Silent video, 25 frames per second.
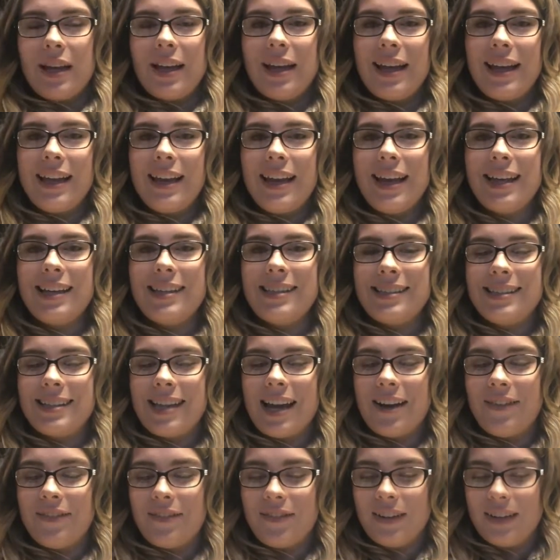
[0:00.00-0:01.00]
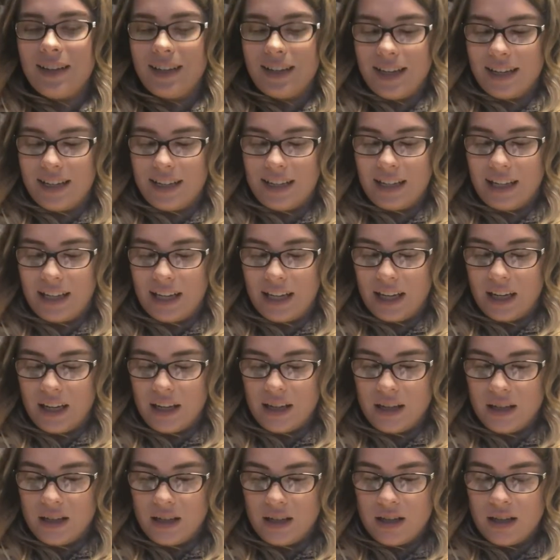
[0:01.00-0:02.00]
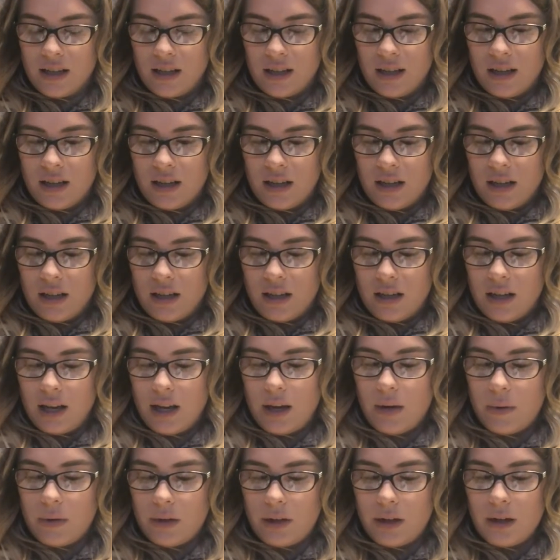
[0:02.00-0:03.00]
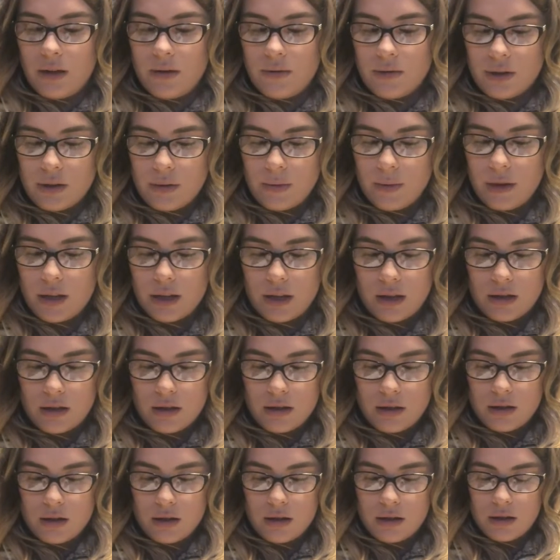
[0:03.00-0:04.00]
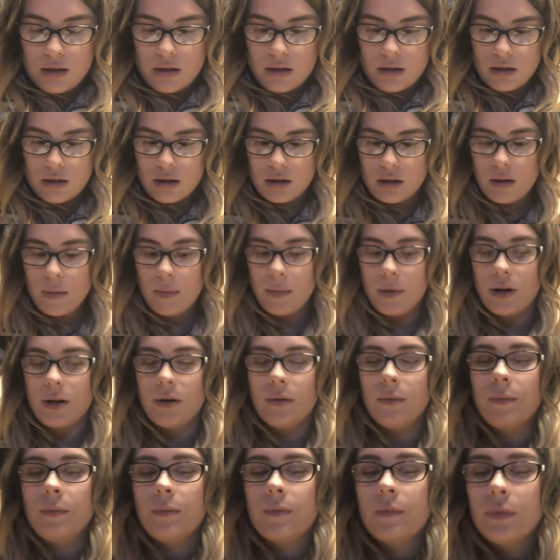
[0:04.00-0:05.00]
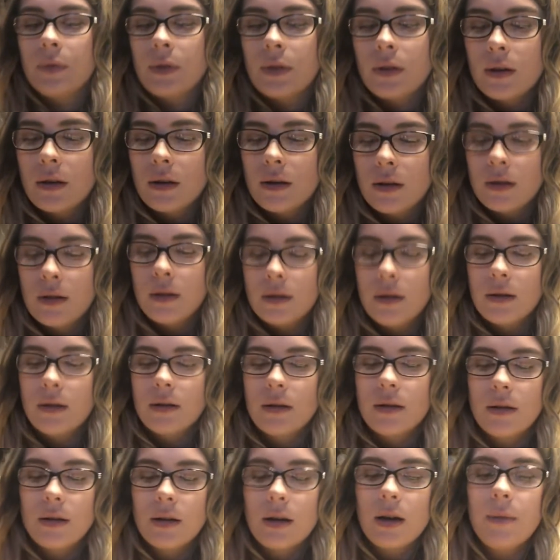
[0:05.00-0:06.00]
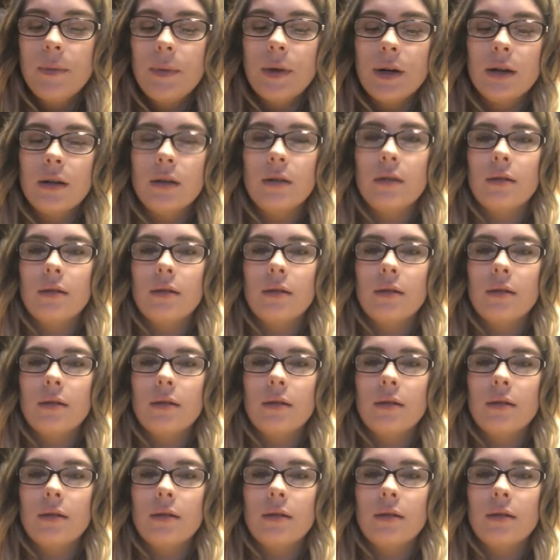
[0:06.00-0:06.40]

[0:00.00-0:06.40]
It has definitely... Hey, what are you doing? Come here. Come here.